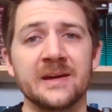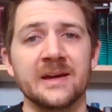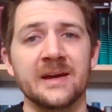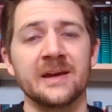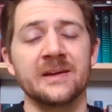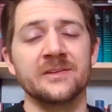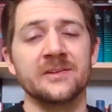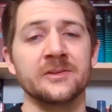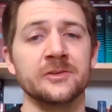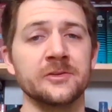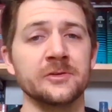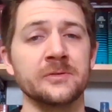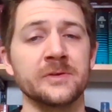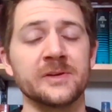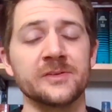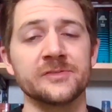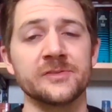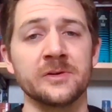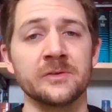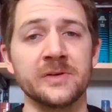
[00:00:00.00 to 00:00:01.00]
And in
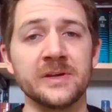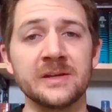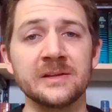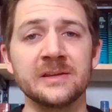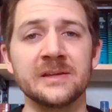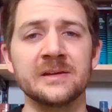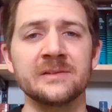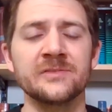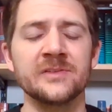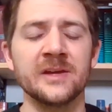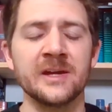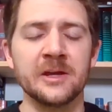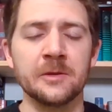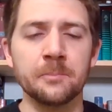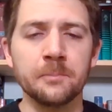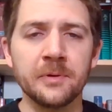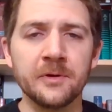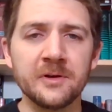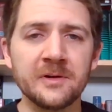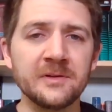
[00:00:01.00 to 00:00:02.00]
doing so, he lived a
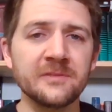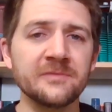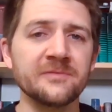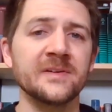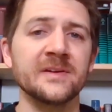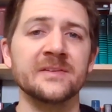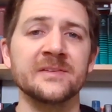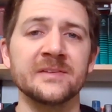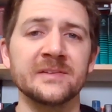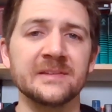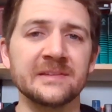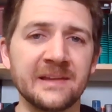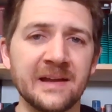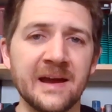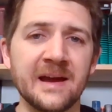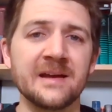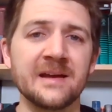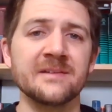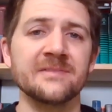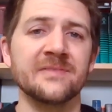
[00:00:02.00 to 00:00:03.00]
perfect
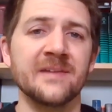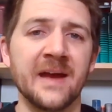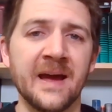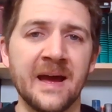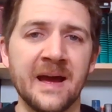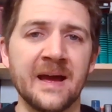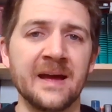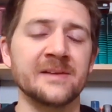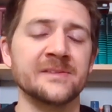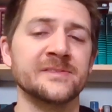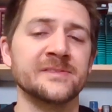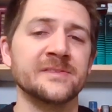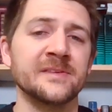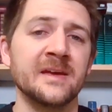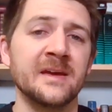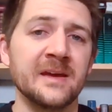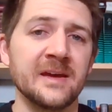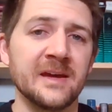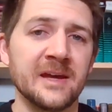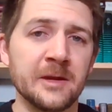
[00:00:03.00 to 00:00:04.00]
life as
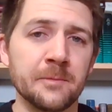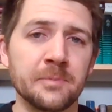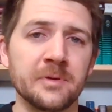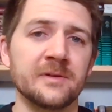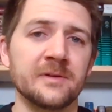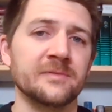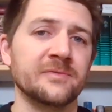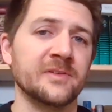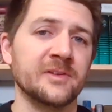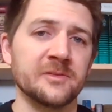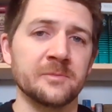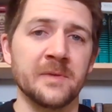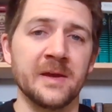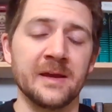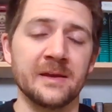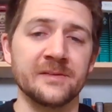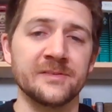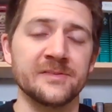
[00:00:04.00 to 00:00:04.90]
a perfect man.